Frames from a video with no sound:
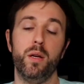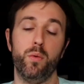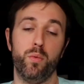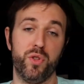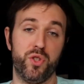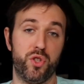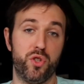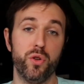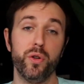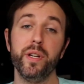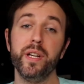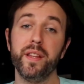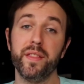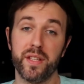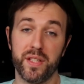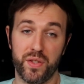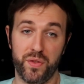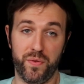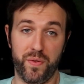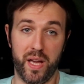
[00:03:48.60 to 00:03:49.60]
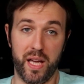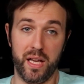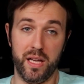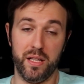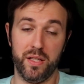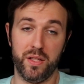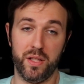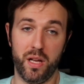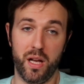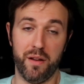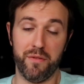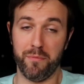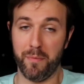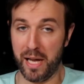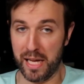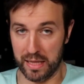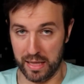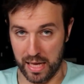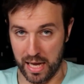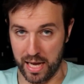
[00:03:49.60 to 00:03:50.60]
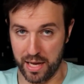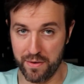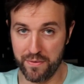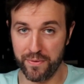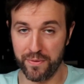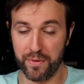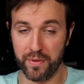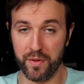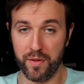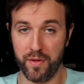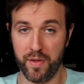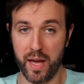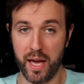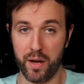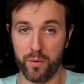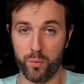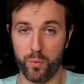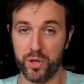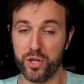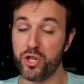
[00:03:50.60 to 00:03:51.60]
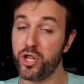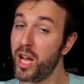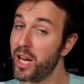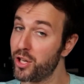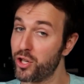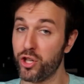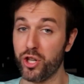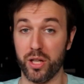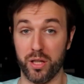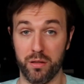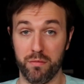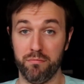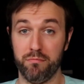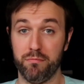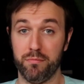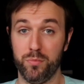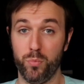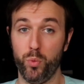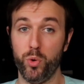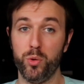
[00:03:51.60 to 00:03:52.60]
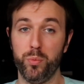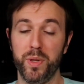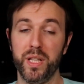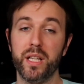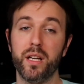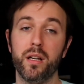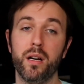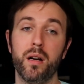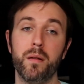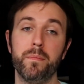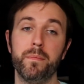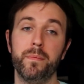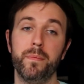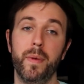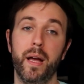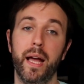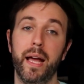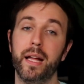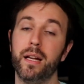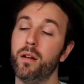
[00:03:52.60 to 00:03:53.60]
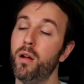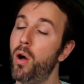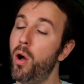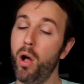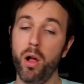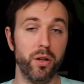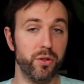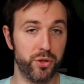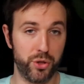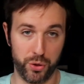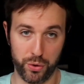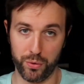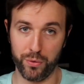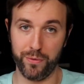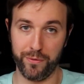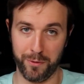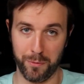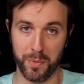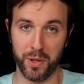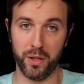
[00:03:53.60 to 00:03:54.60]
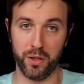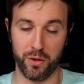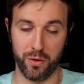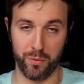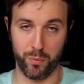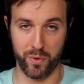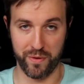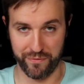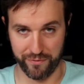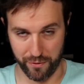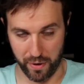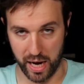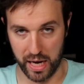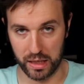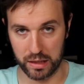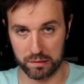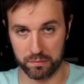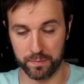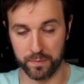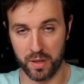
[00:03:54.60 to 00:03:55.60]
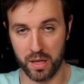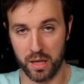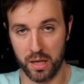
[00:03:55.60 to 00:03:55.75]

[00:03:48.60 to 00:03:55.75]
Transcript: It was during this phase of my life that rejection would become an all too familiar refrain.